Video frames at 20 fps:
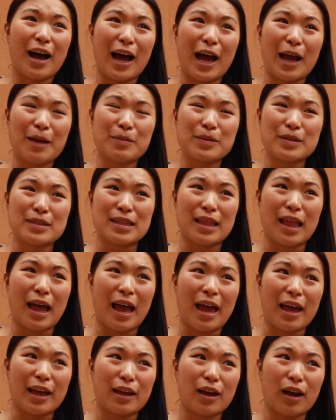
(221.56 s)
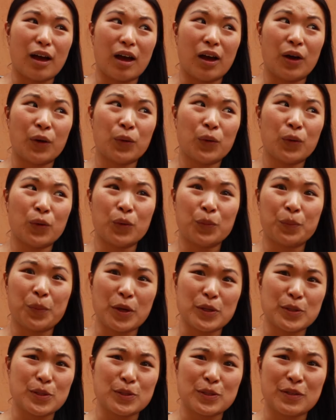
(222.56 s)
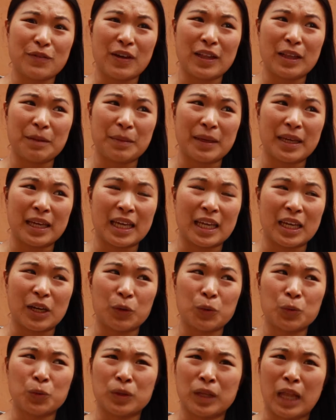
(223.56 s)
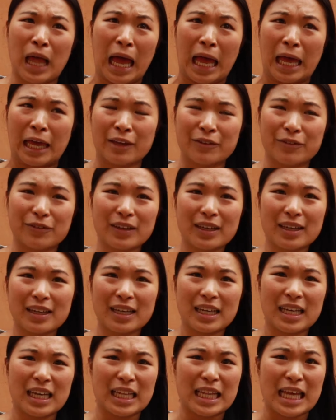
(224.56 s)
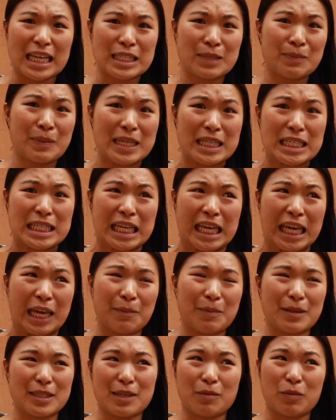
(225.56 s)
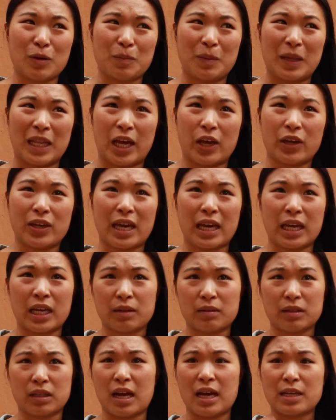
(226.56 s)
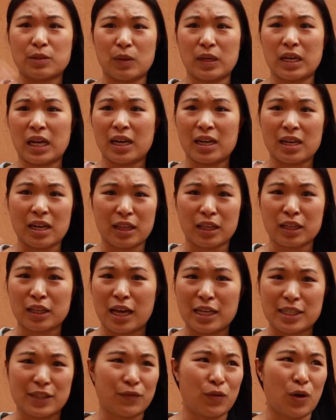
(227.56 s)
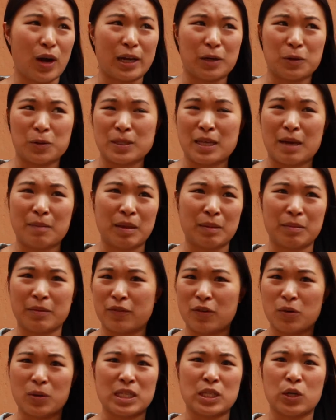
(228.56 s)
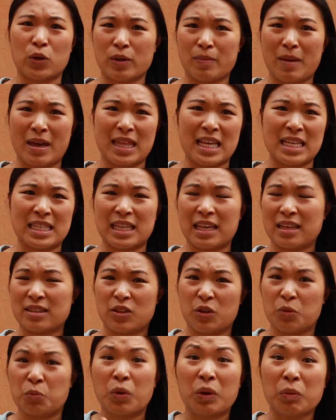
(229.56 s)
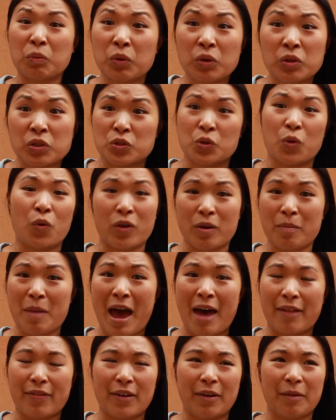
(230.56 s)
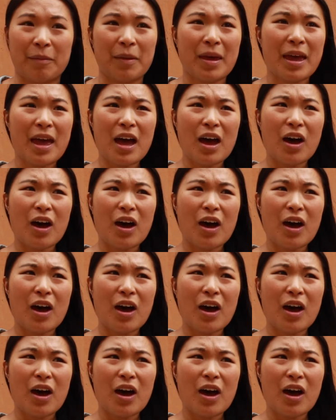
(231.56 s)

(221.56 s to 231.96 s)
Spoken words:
I was like, oh, personal development, oh, life, that's a bit deep. And someone would be like, okay, guys, we need another glass of wine or something before we talk about these things. So we wouldn't talk about them.